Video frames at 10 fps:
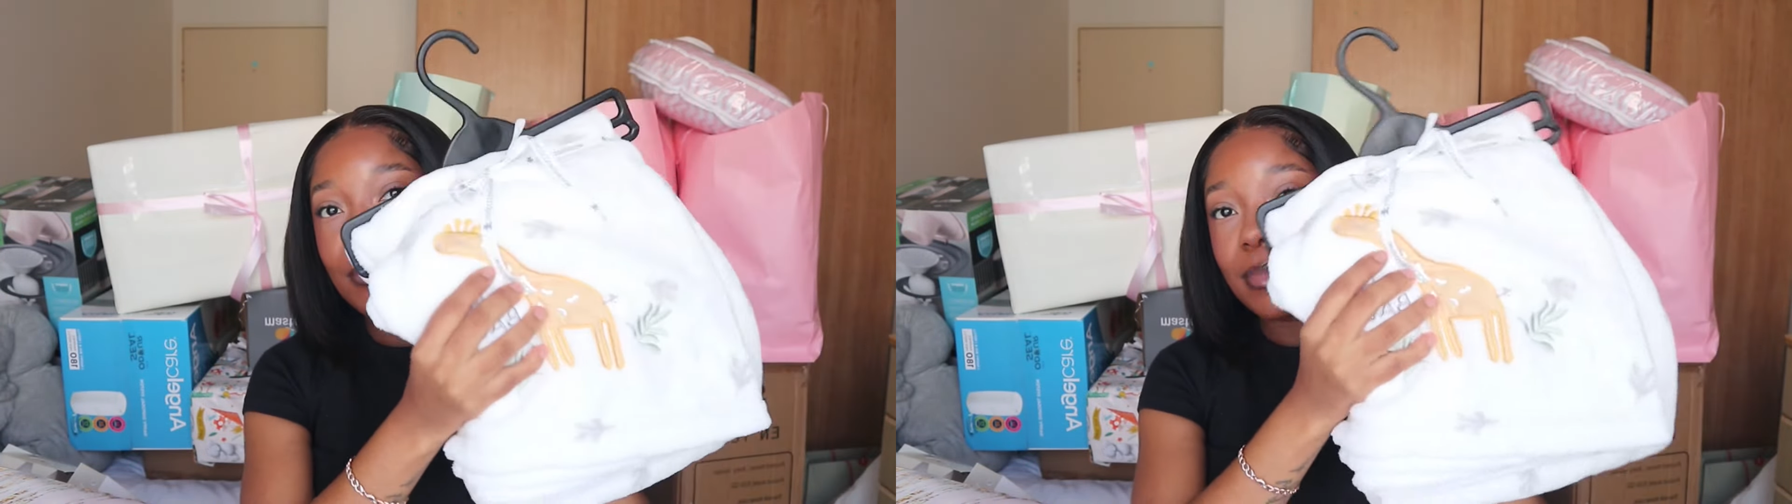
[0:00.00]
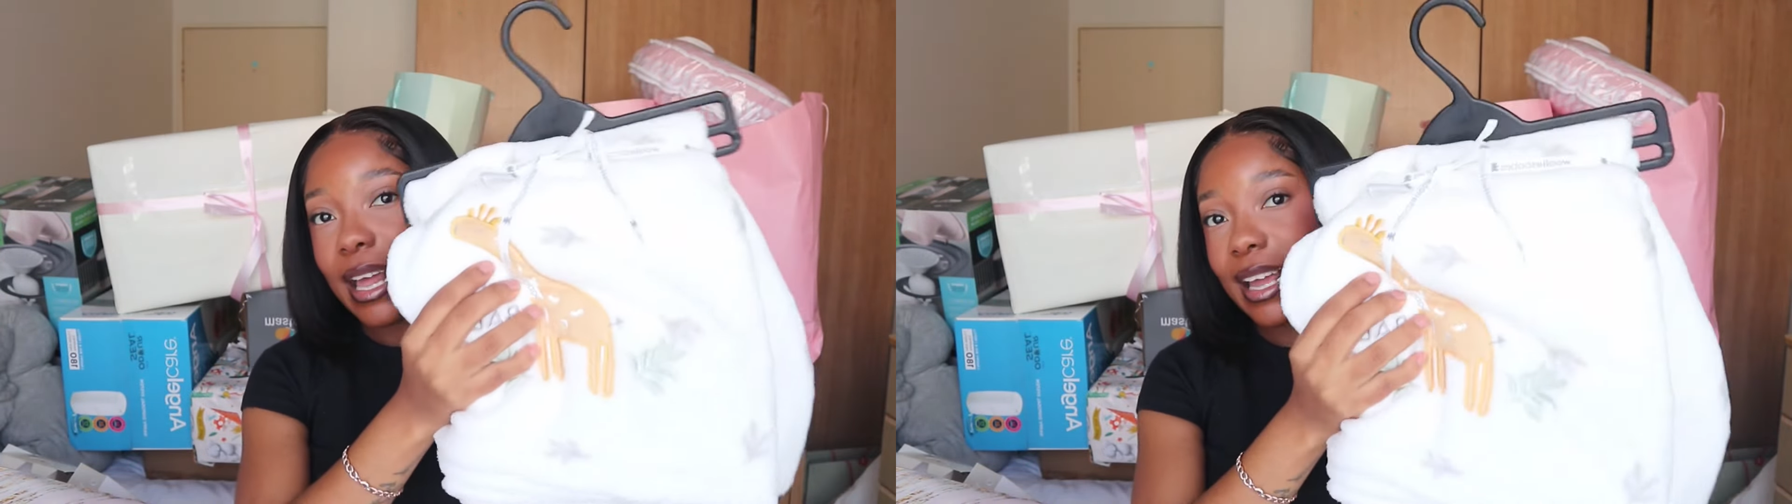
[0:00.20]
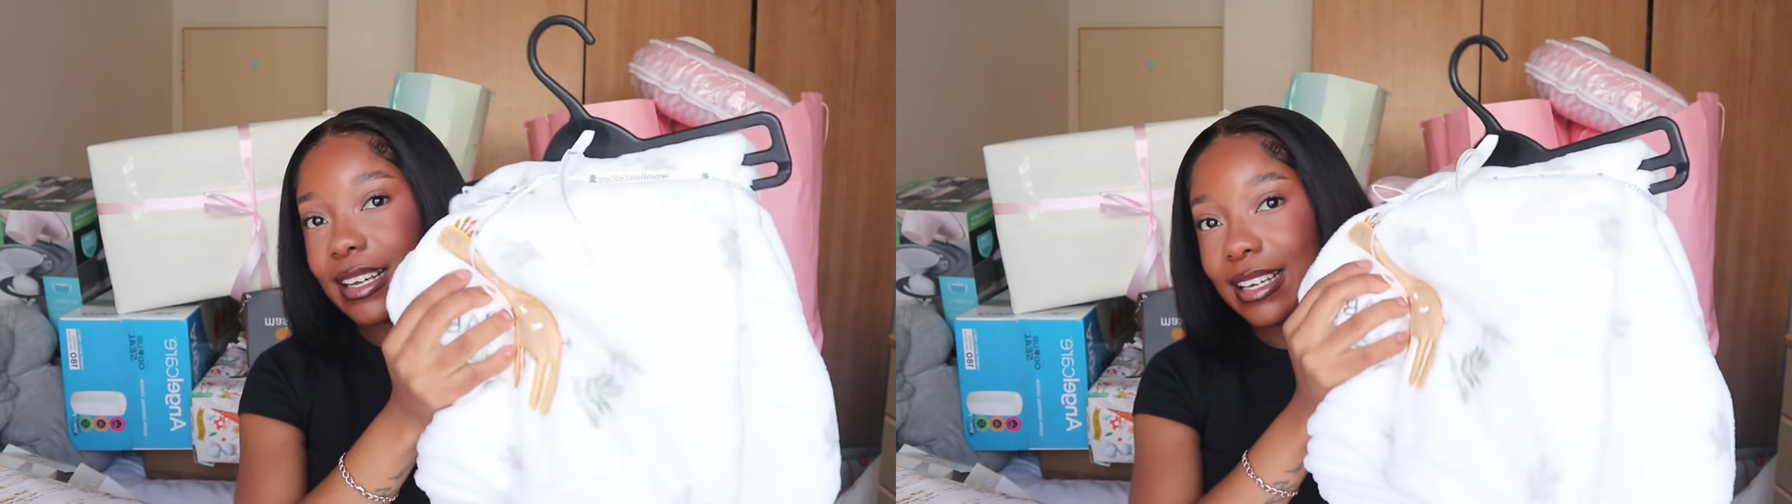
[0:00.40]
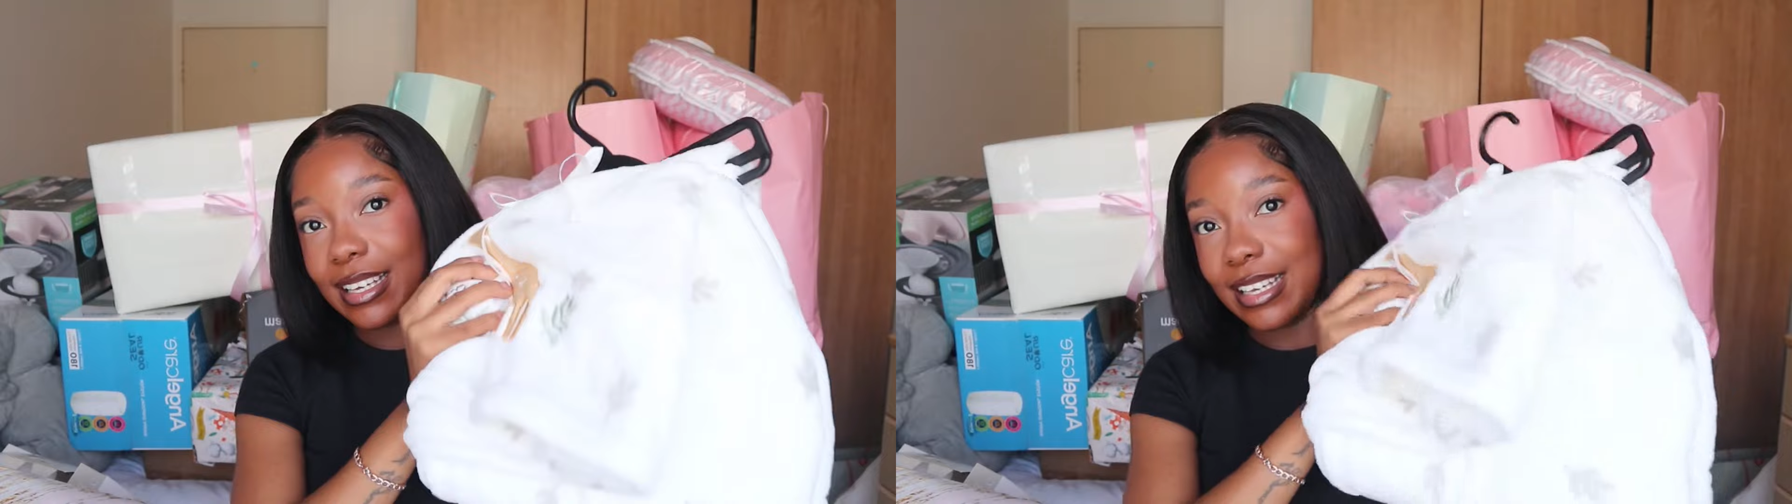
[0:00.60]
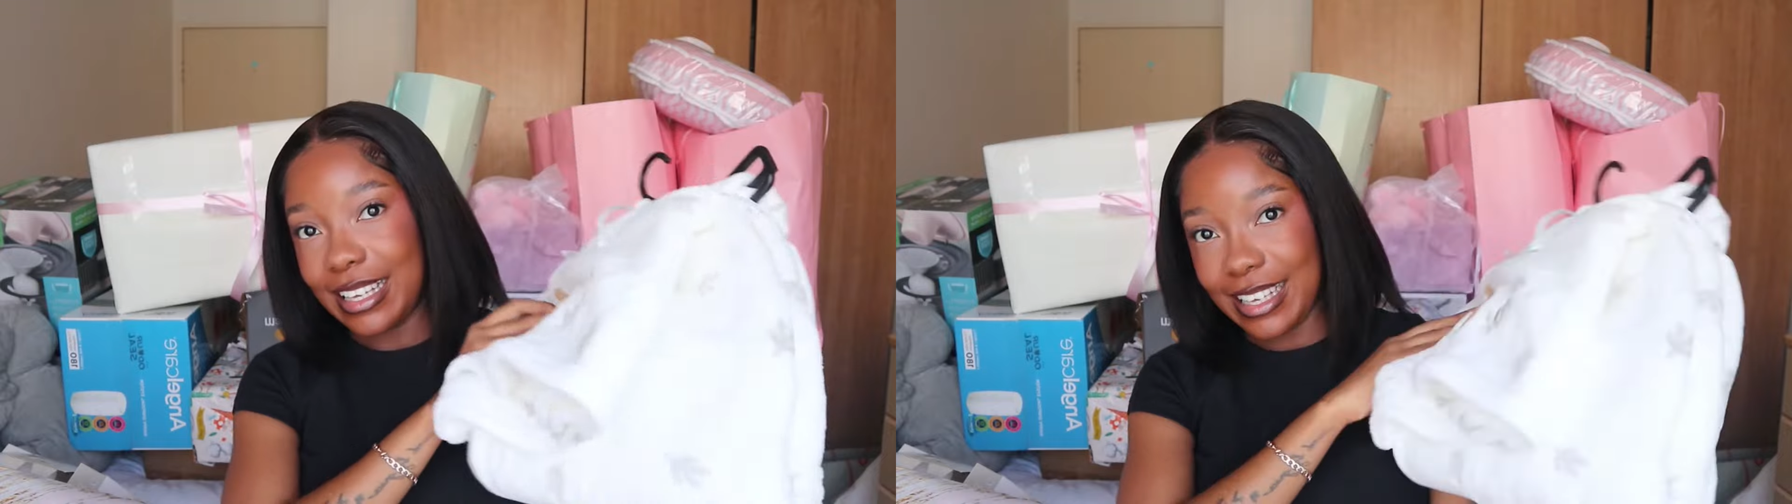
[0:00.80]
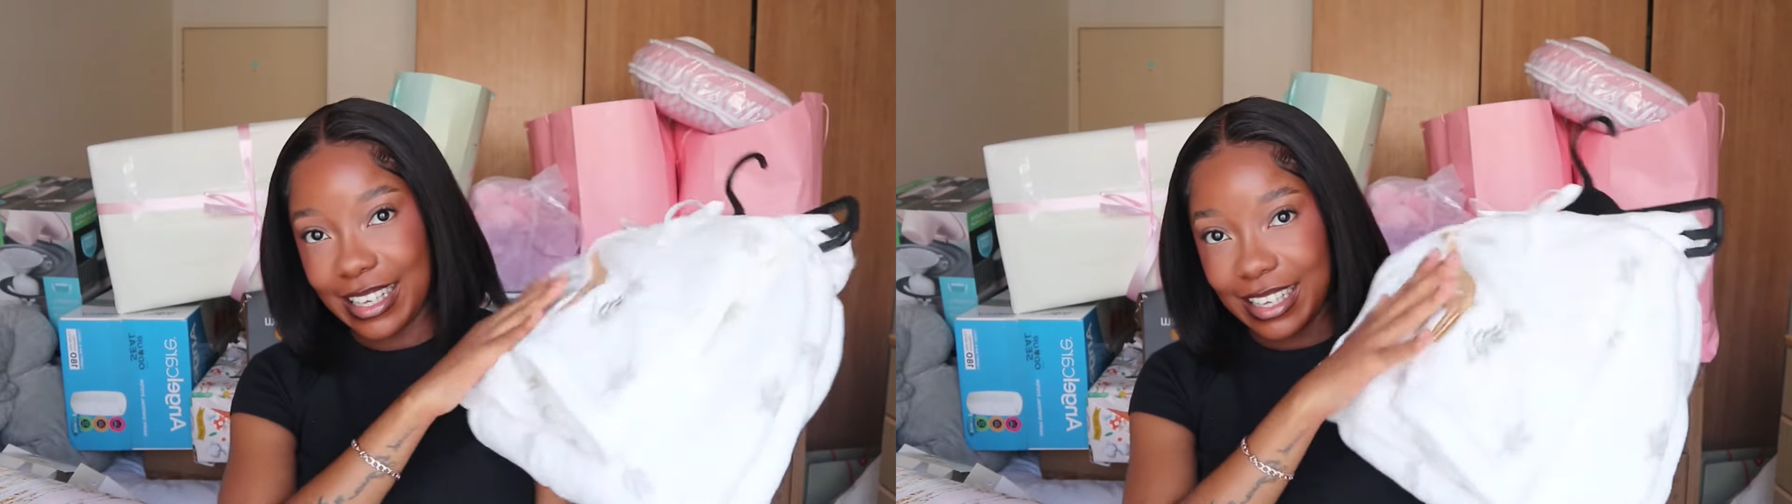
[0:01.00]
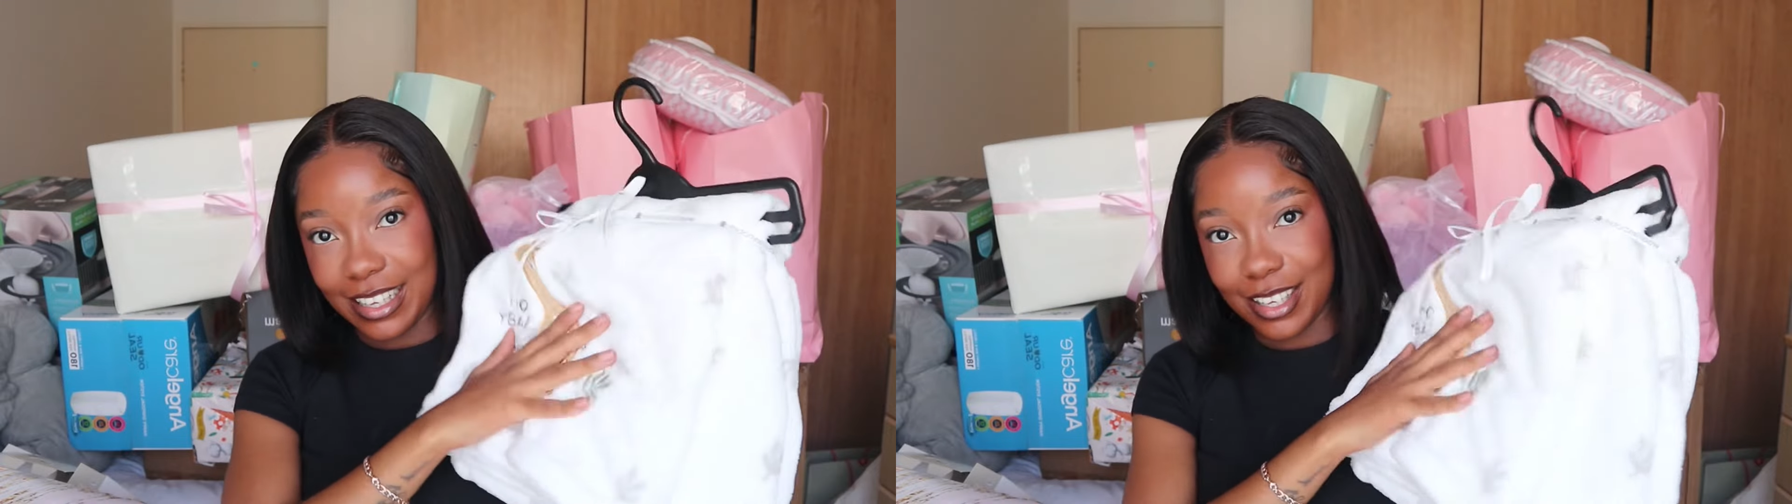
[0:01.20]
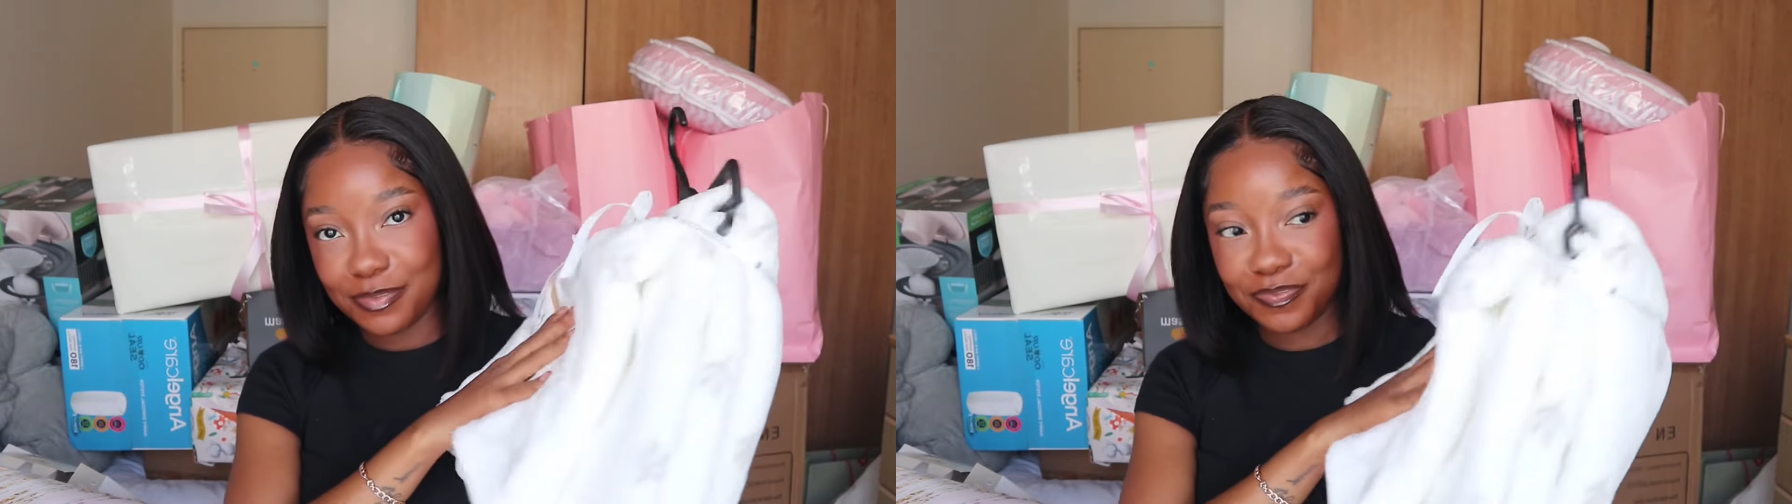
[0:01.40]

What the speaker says: blankie.